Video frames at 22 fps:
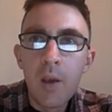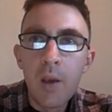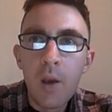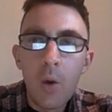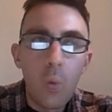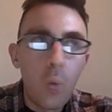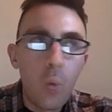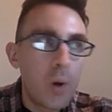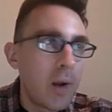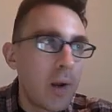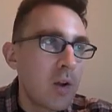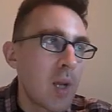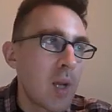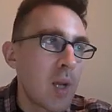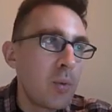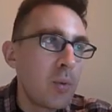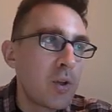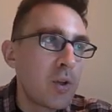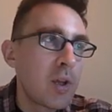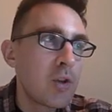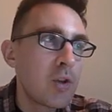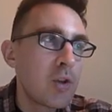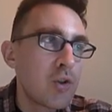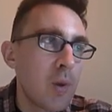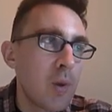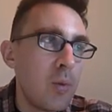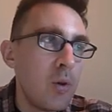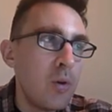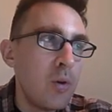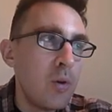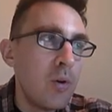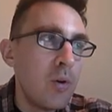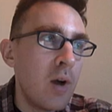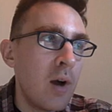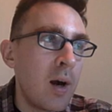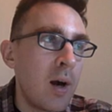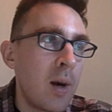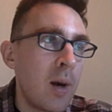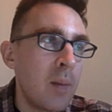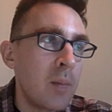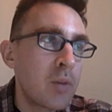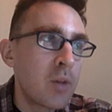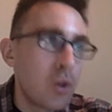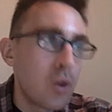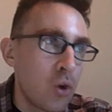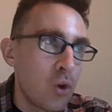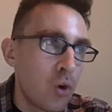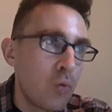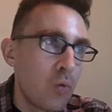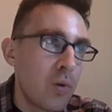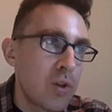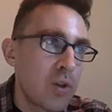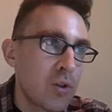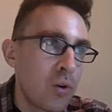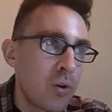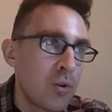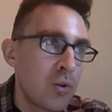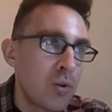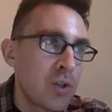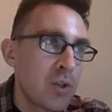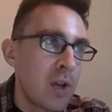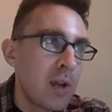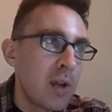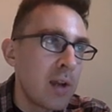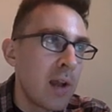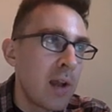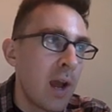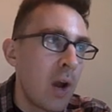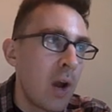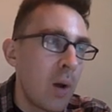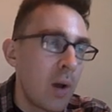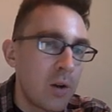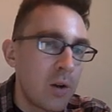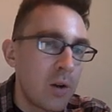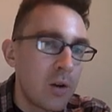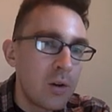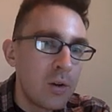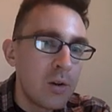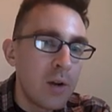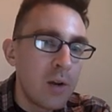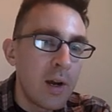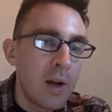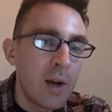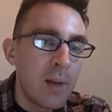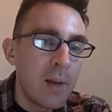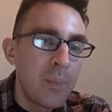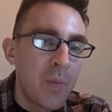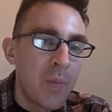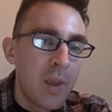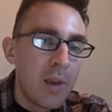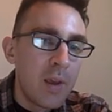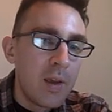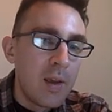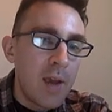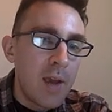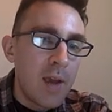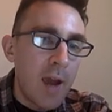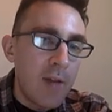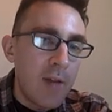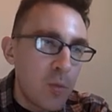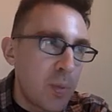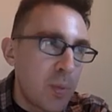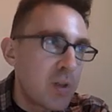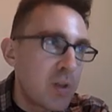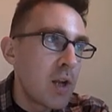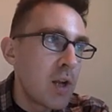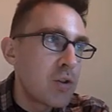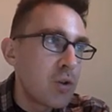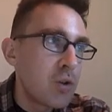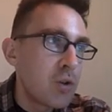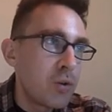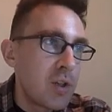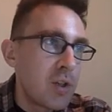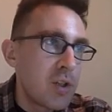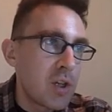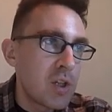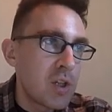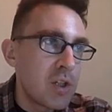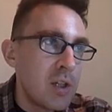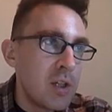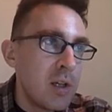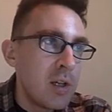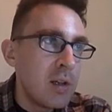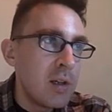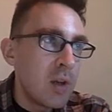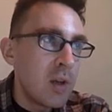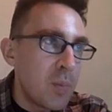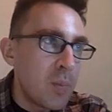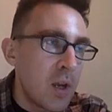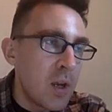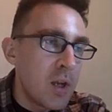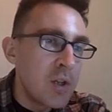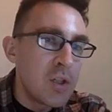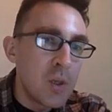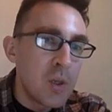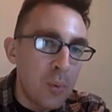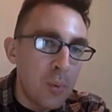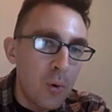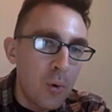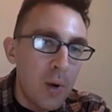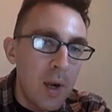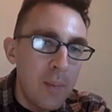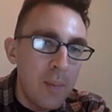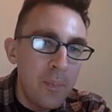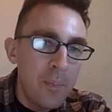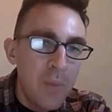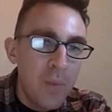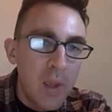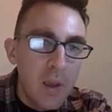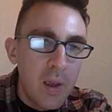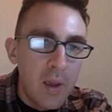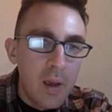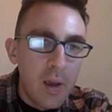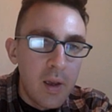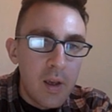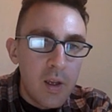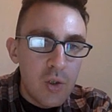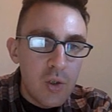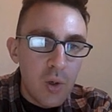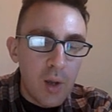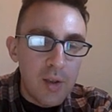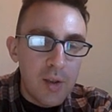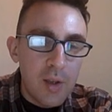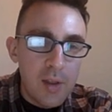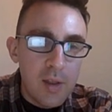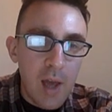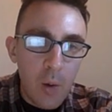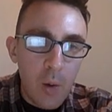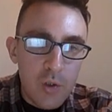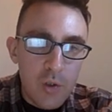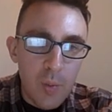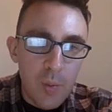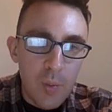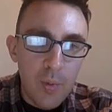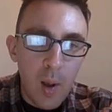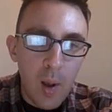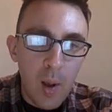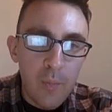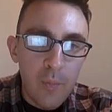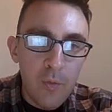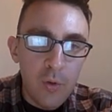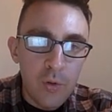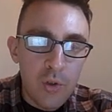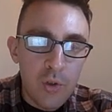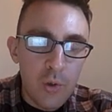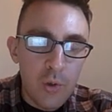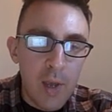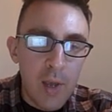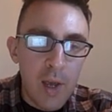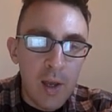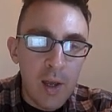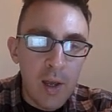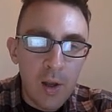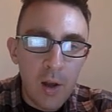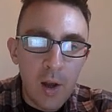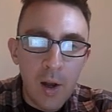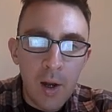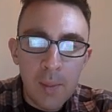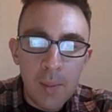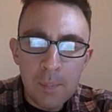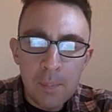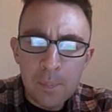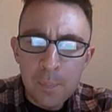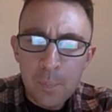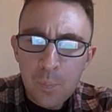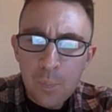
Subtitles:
what I was able to contribute to their research and how I could have the potential to succeed in a PhD program. So I think that was super helpful. So yeah,